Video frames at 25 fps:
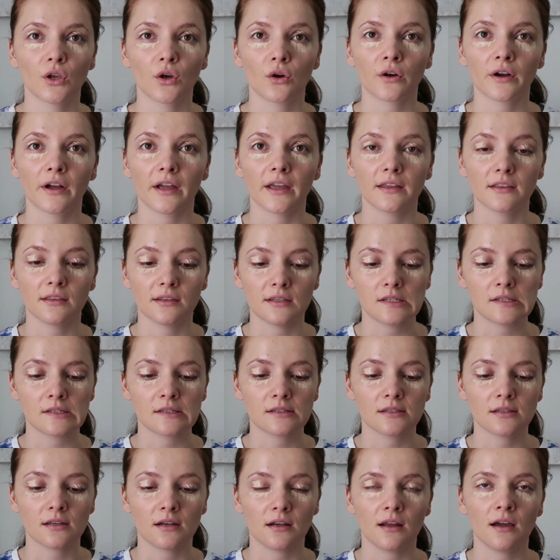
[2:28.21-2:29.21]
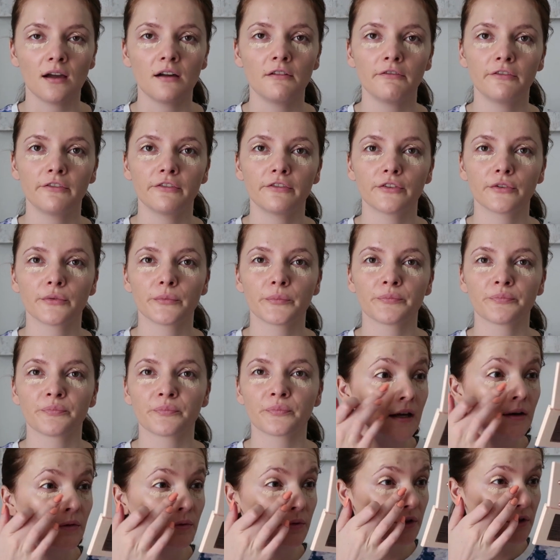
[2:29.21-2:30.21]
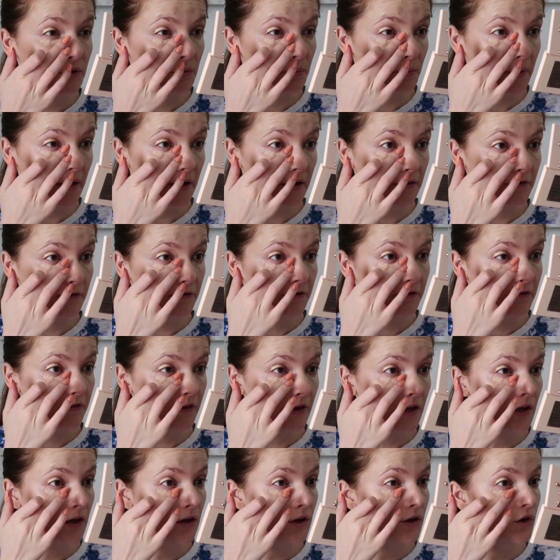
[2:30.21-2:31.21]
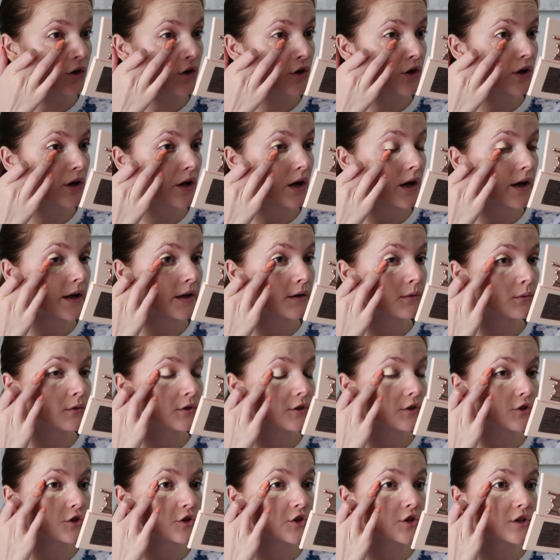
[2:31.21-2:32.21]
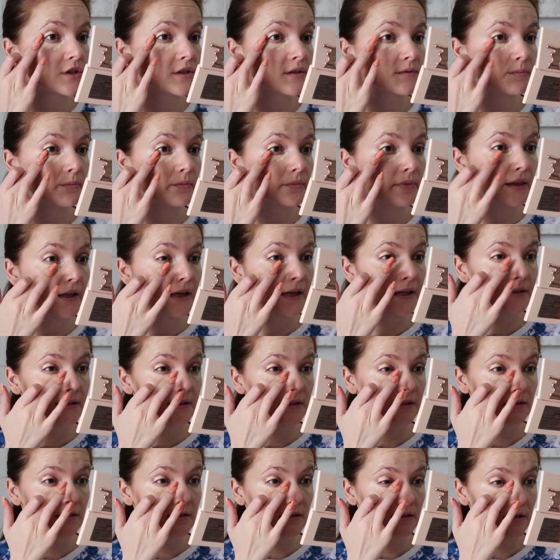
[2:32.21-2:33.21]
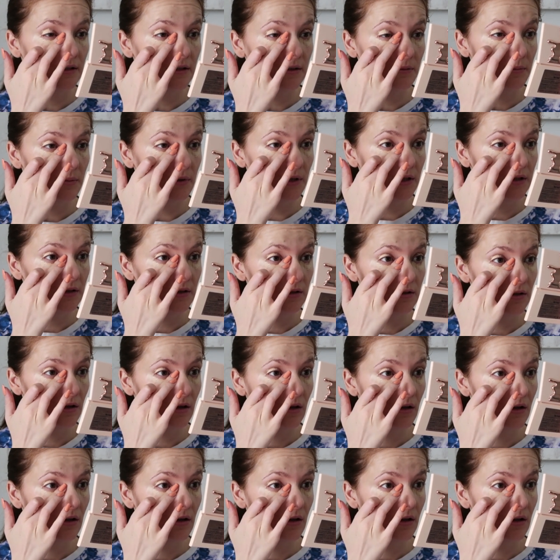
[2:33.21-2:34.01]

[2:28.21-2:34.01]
Okay, this is enough. Now with my finger I will just blend it a little bit.